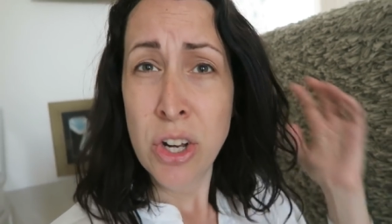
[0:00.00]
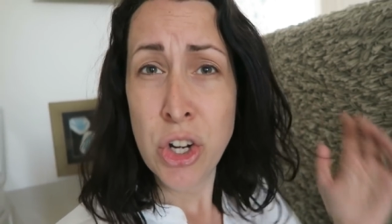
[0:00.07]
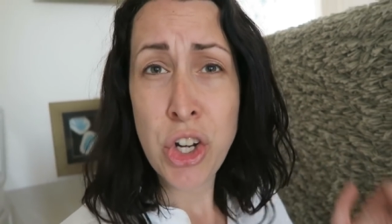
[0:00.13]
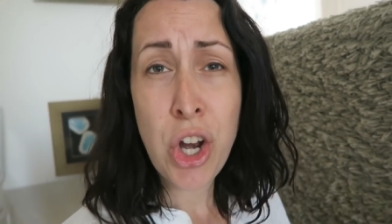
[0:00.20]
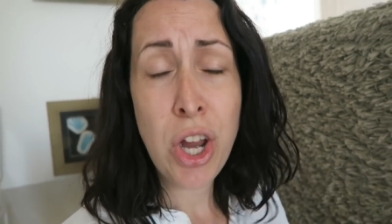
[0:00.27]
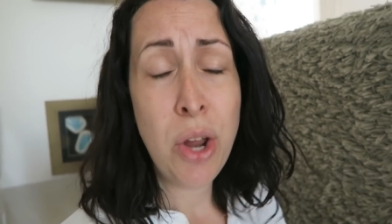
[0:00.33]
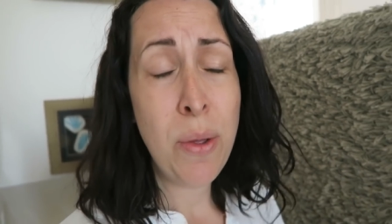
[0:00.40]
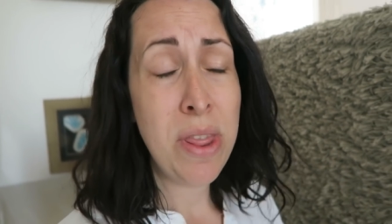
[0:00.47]

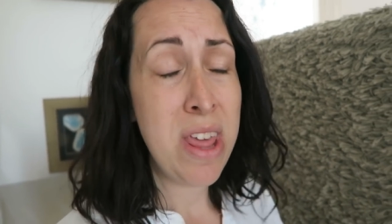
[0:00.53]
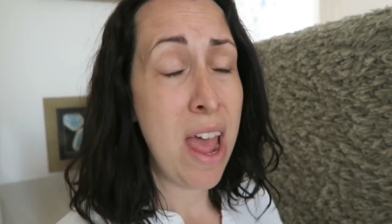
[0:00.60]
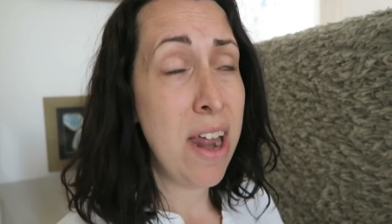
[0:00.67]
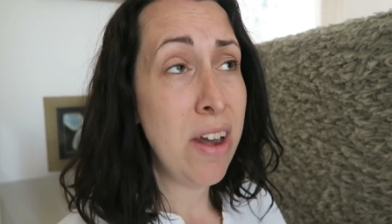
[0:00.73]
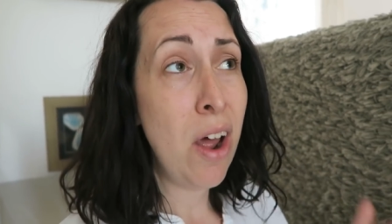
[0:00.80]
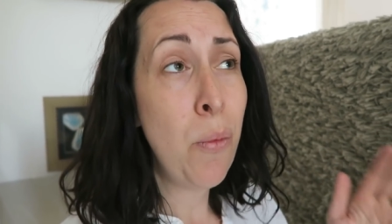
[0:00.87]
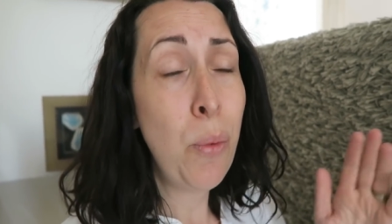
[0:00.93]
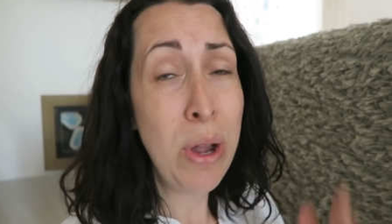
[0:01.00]
show you at the
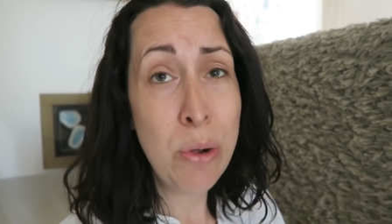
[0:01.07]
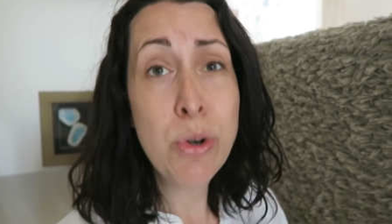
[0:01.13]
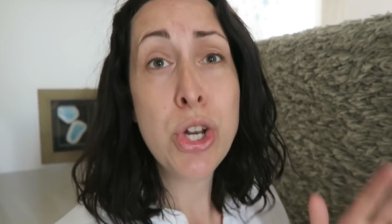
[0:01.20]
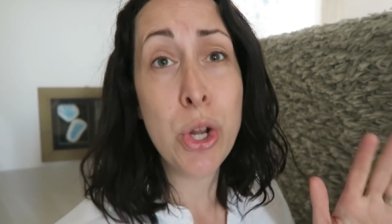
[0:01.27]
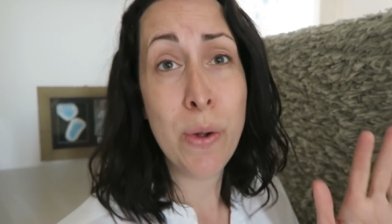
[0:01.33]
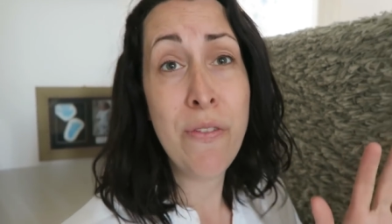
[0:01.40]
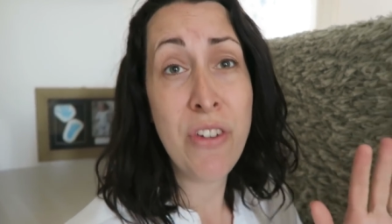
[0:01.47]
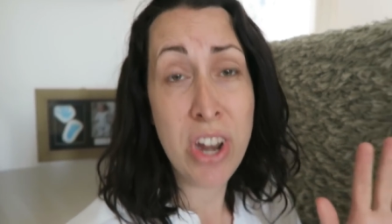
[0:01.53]
end. I will
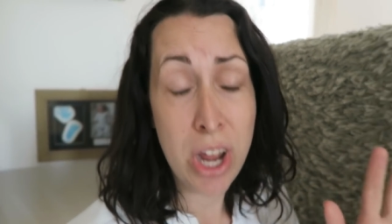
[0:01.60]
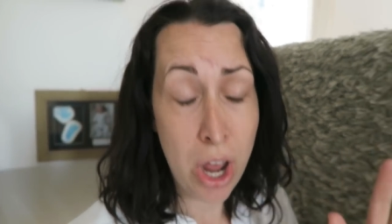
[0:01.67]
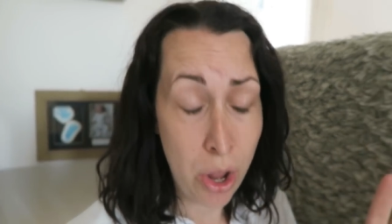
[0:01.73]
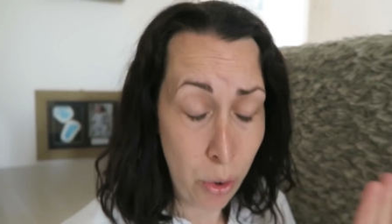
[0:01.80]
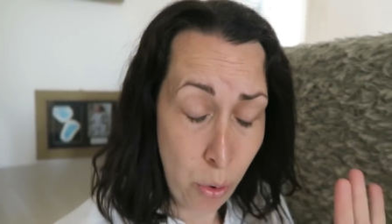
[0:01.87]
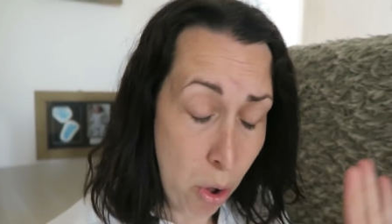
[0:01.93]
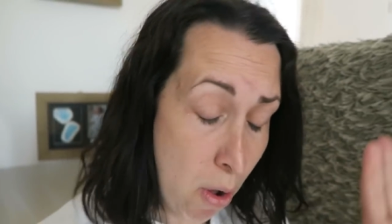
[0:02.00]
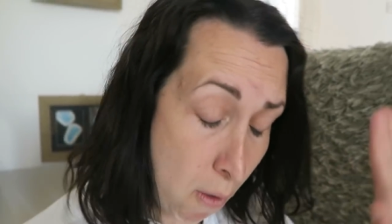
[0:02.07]
do a
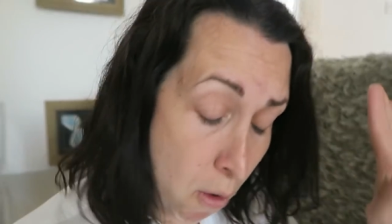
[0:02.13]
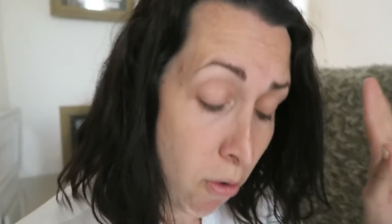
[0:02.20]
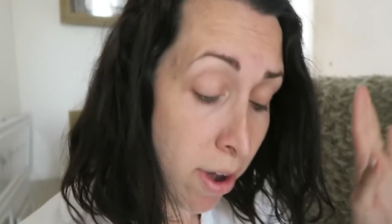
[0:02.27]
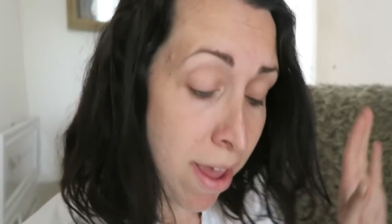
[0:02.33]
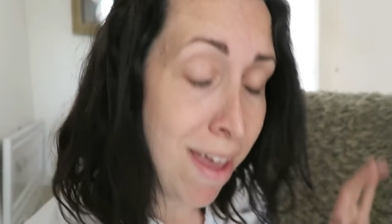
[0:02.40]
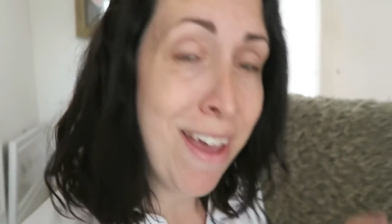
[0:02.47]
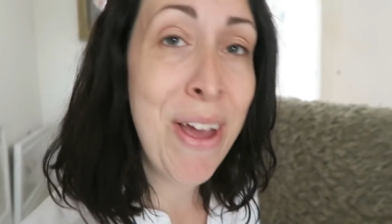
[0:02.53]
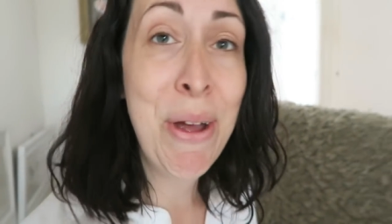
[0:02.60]
video on
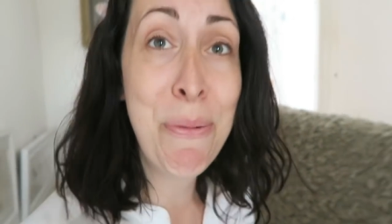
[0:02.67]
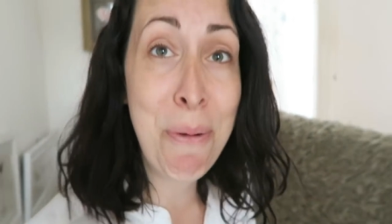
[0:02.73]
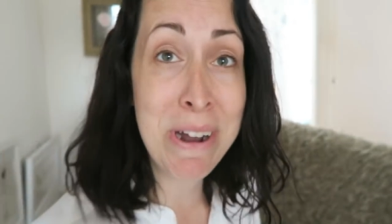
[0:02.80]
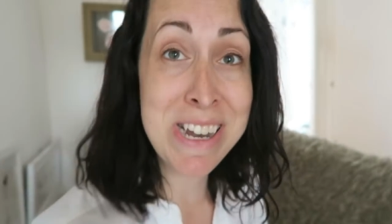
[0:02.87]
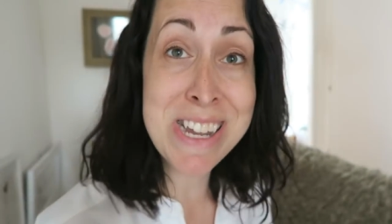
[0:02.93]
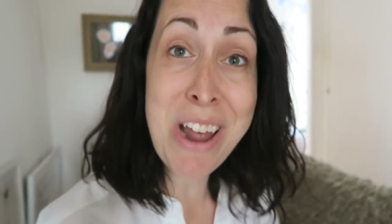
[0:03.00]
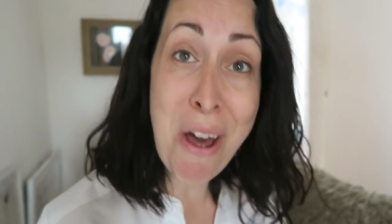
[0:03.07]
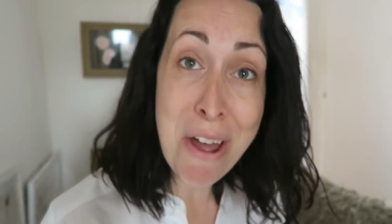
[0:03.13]
it
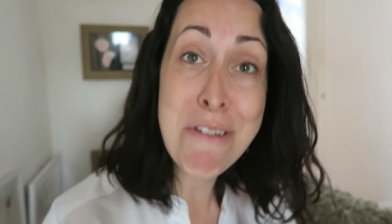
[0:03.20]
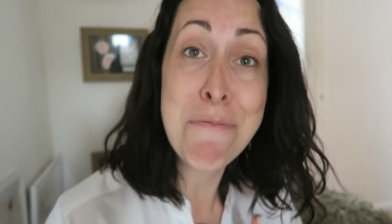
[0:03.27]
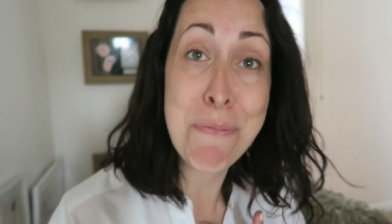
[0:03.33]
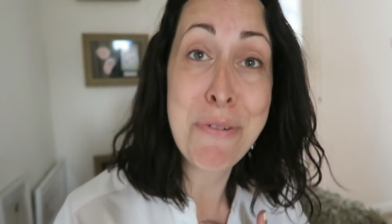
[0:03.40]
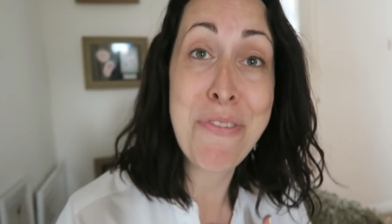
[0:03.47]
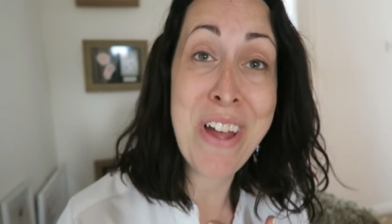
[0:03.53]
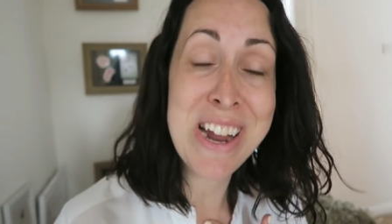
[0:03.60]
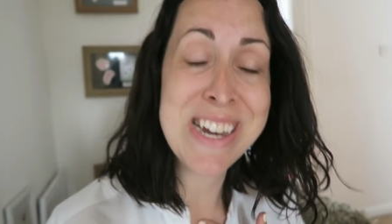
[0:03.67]
once I've
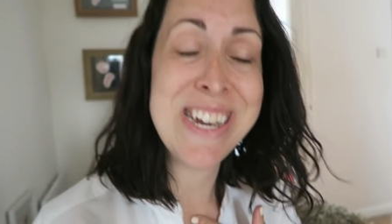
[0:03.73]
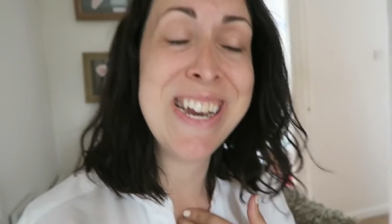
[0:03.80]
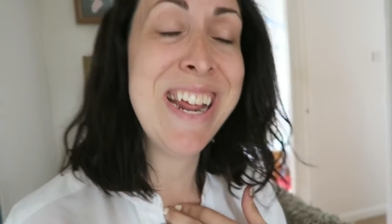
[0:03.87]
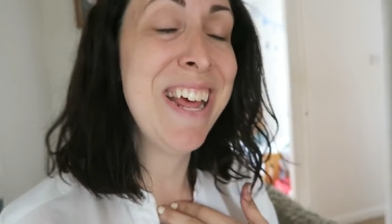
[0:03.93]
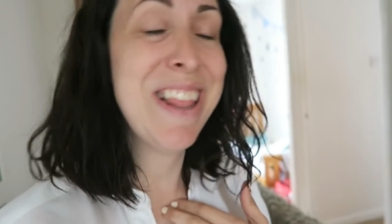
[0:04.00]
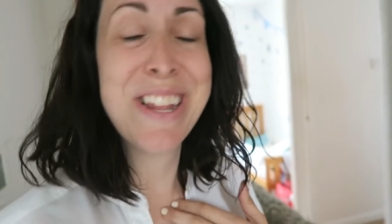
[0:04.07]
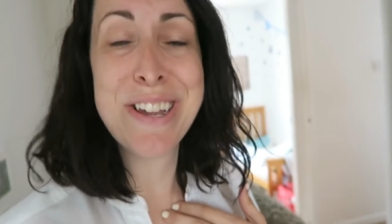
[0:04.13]
perfected it.